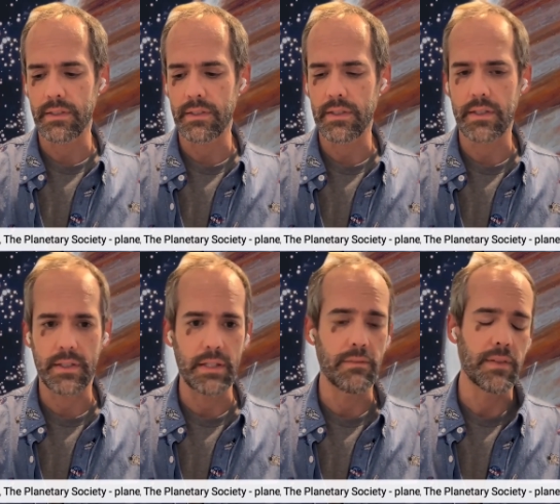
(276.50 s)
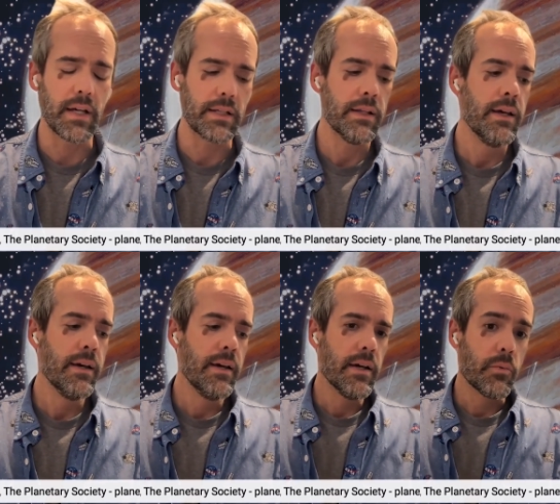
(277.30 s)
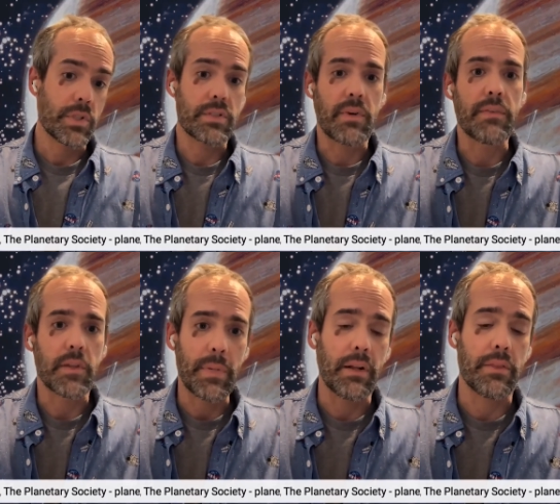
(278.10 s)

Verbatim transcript: uh, in flight, which is roughly about